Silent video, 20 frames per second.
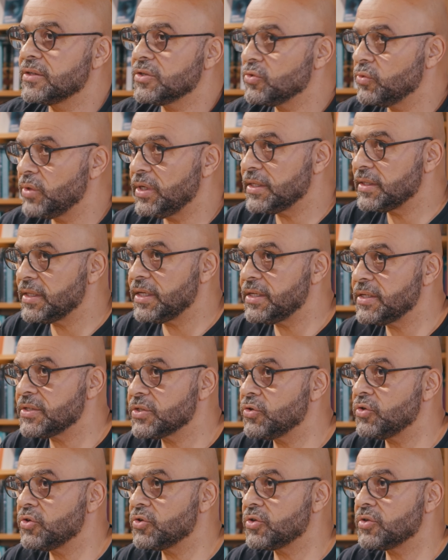are doing
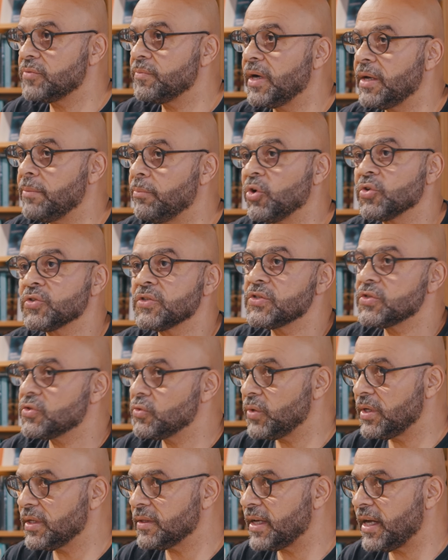this or my boss is
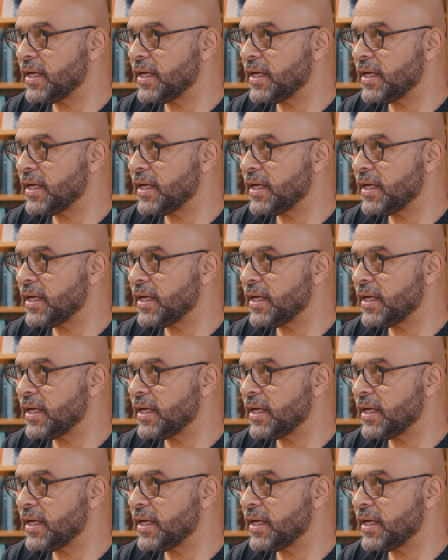doing